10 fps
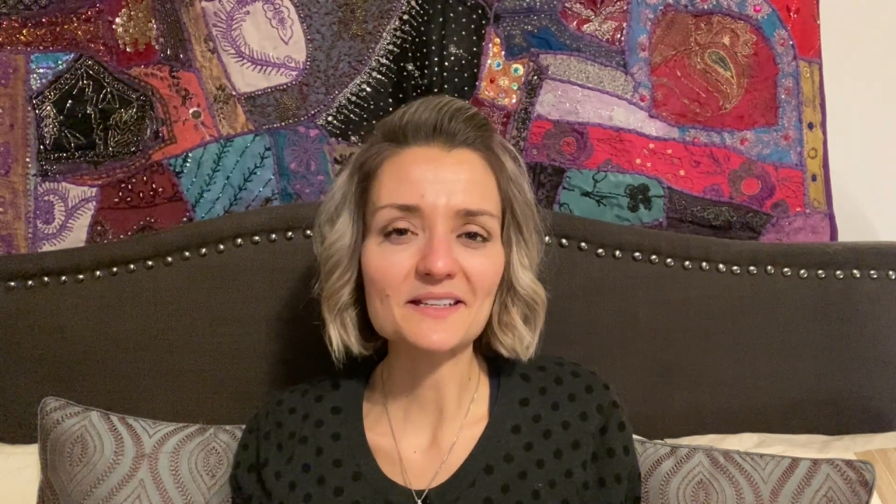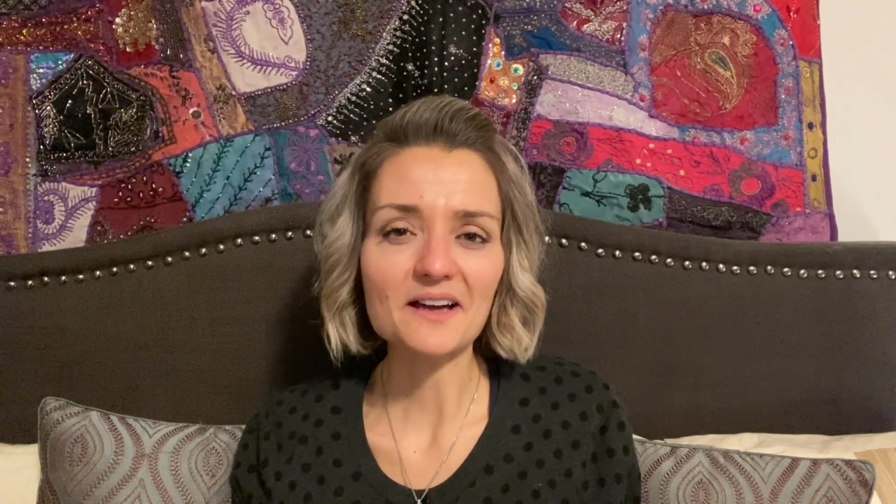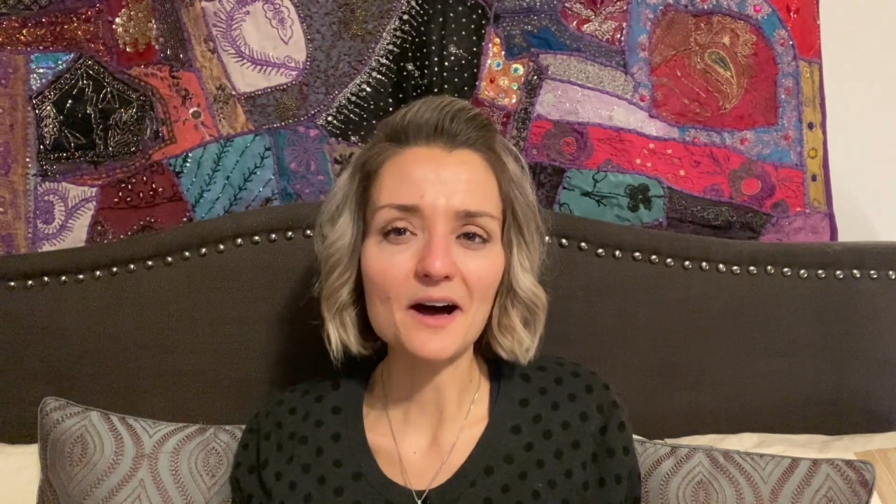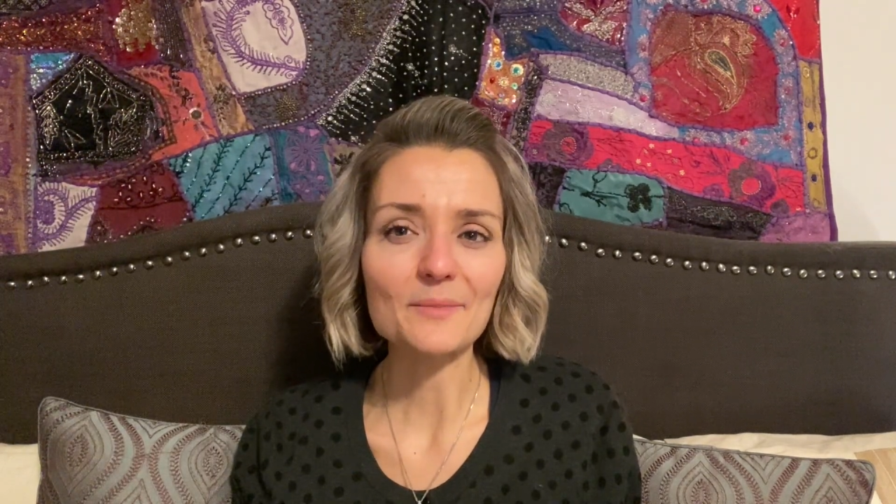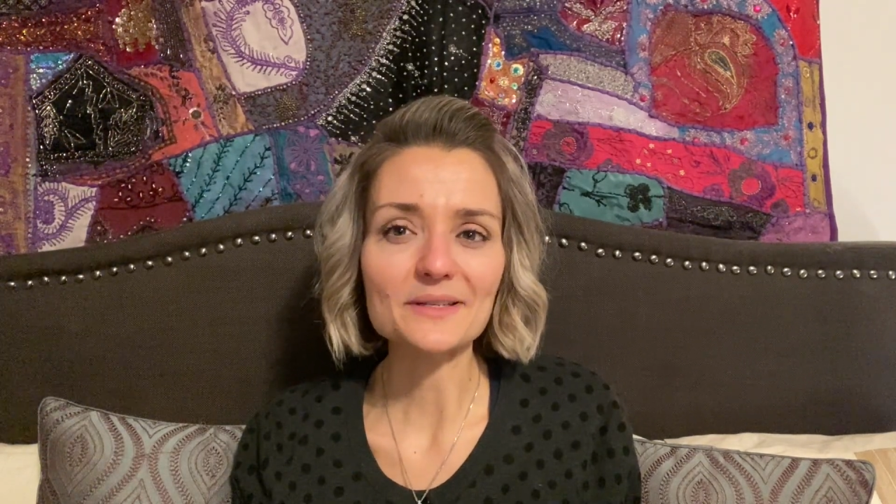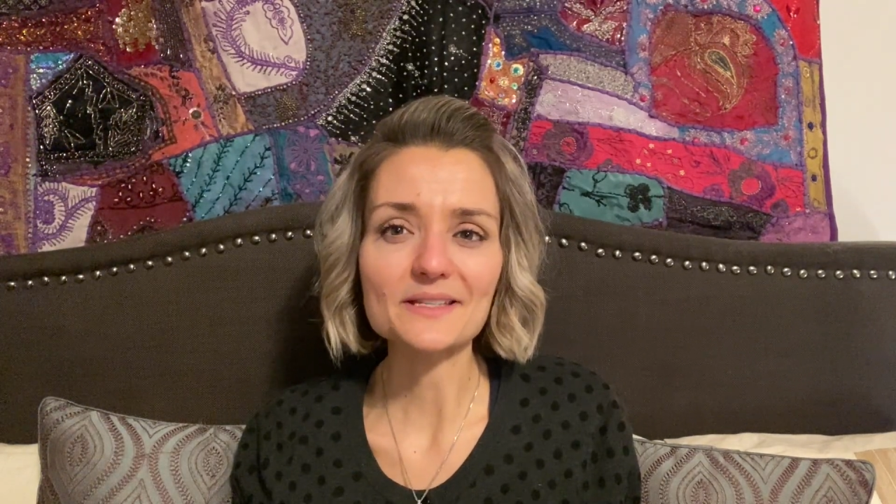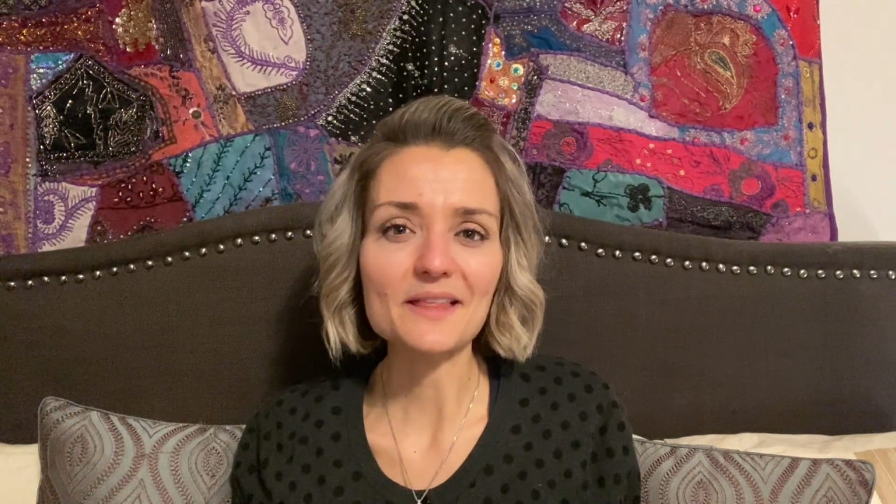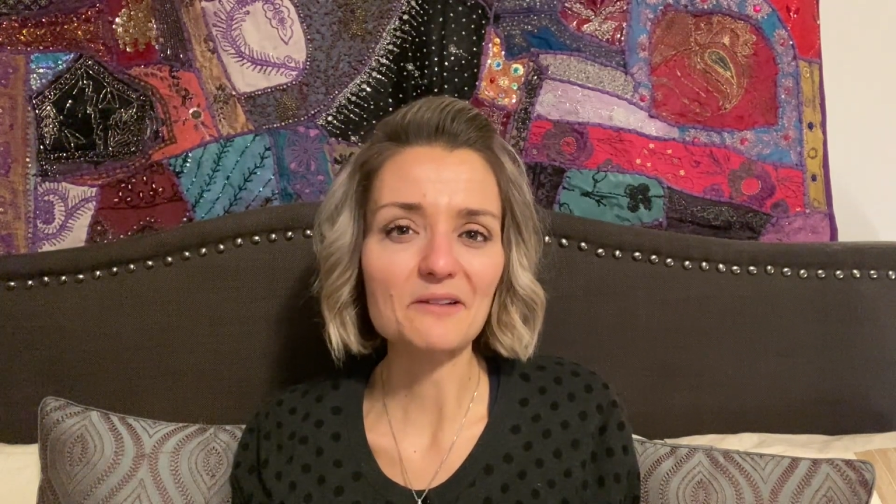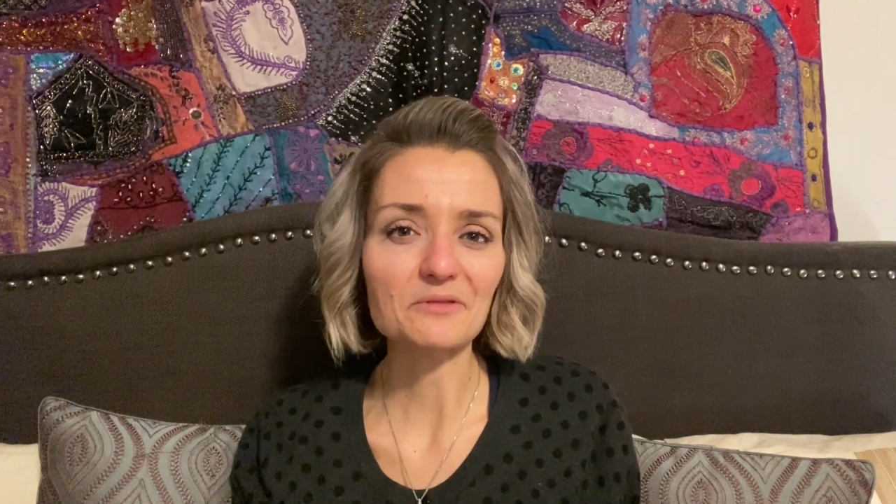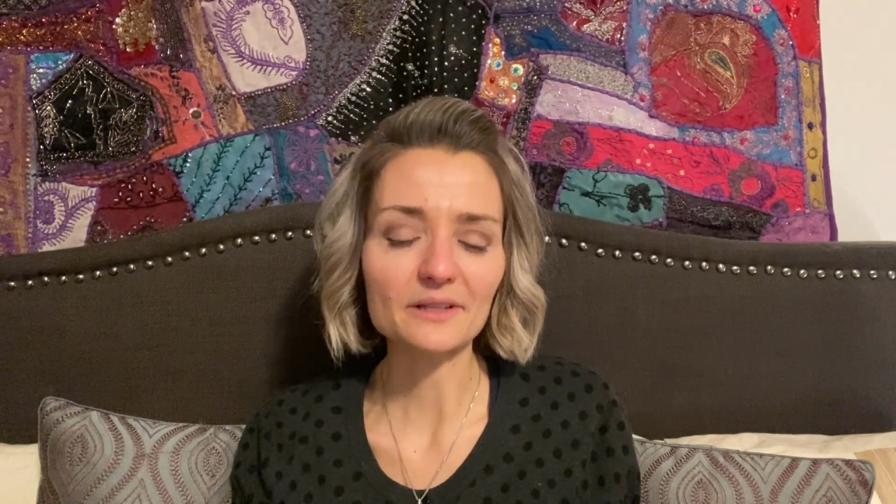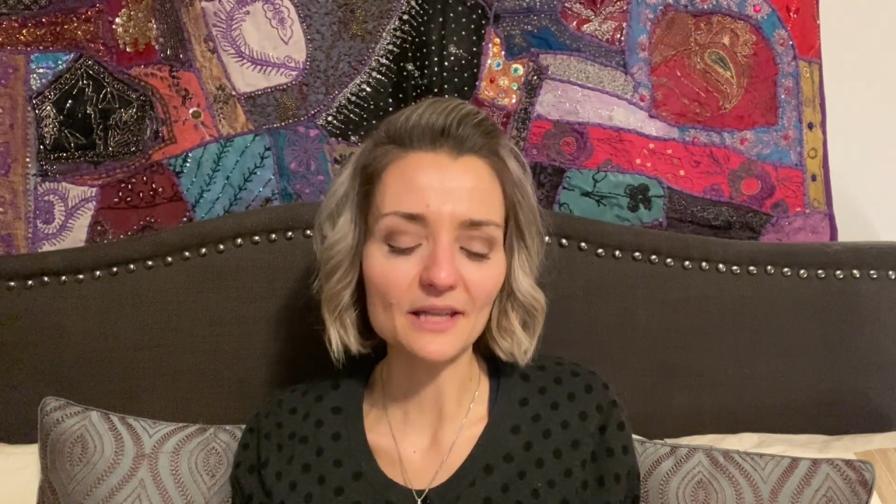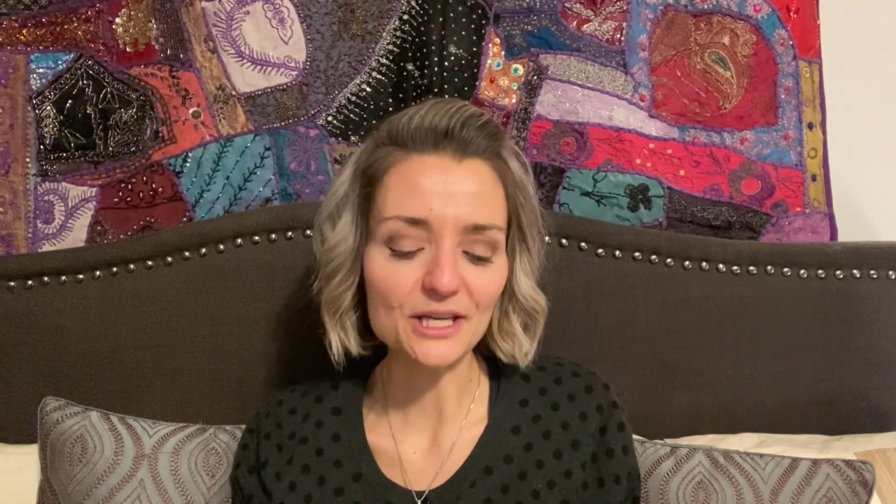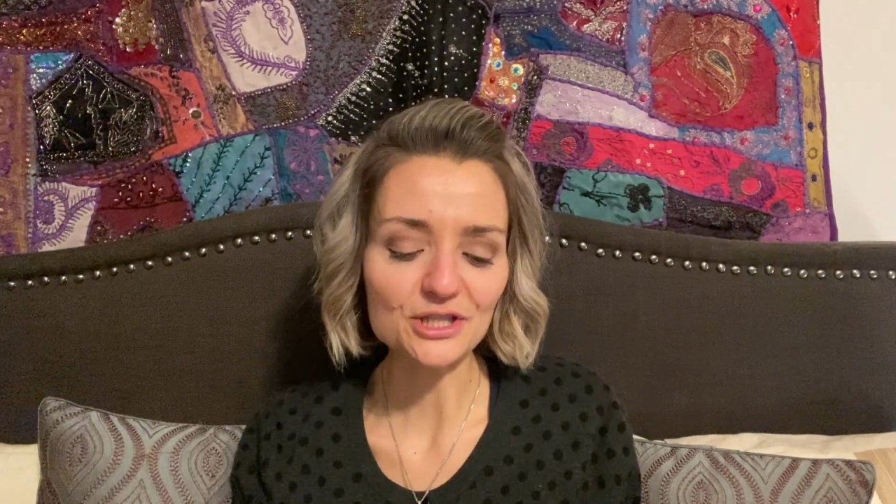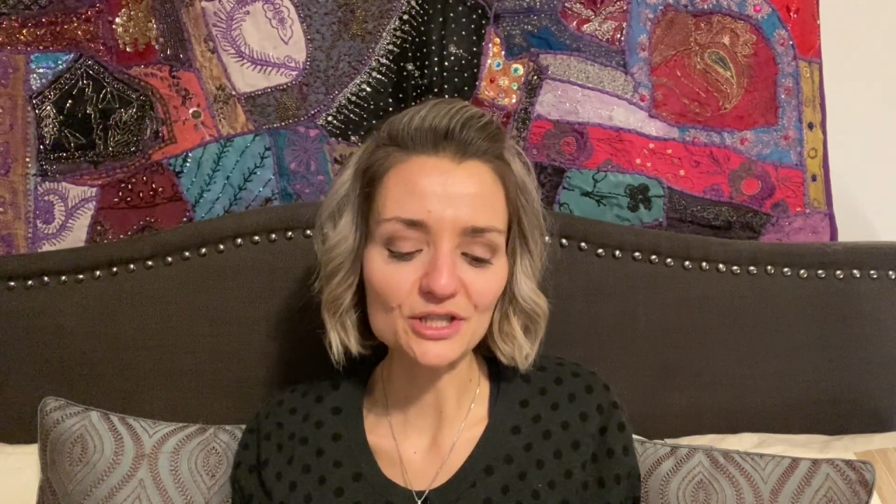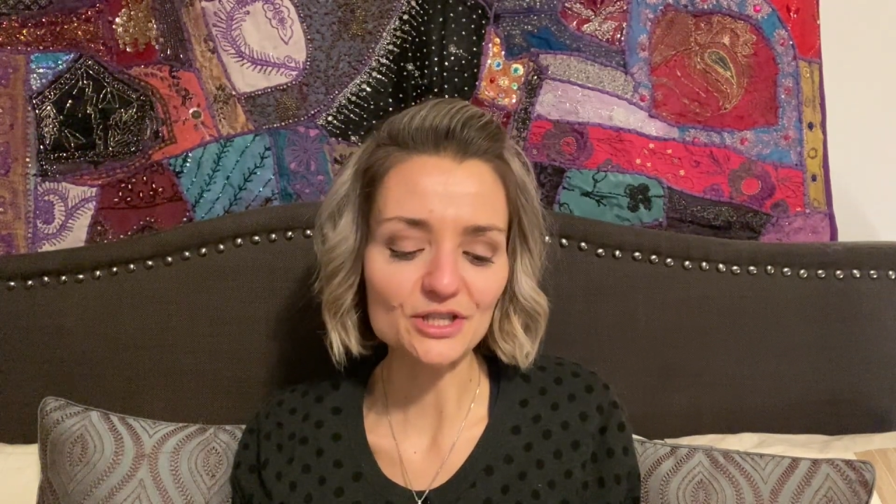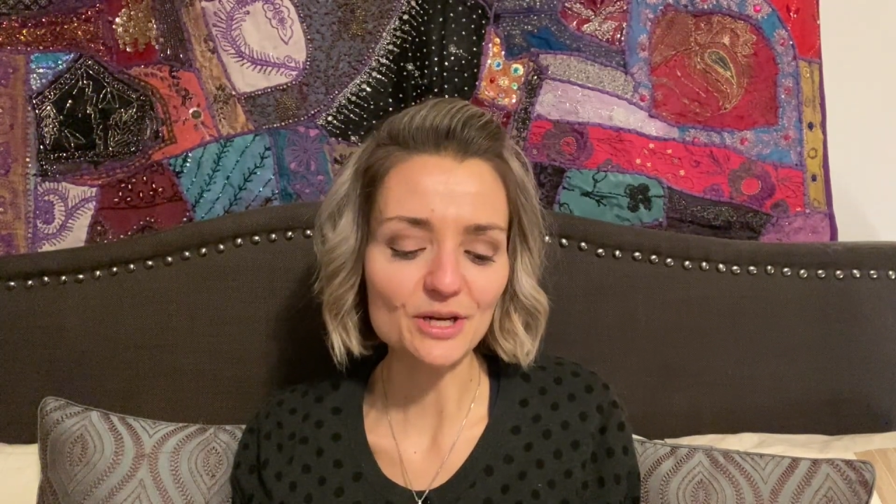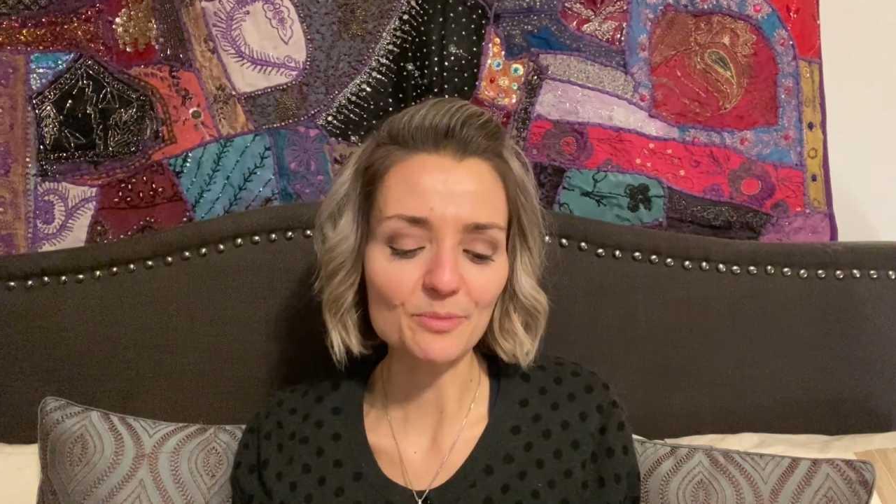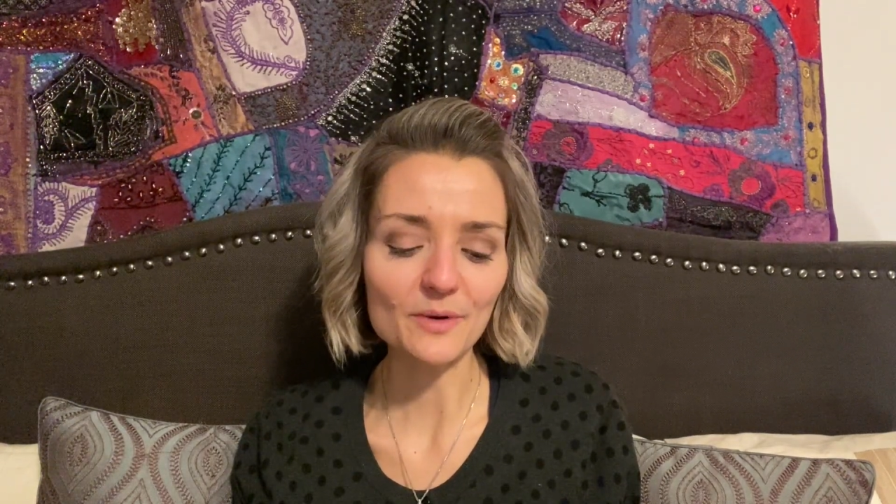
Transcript: to come into that relationship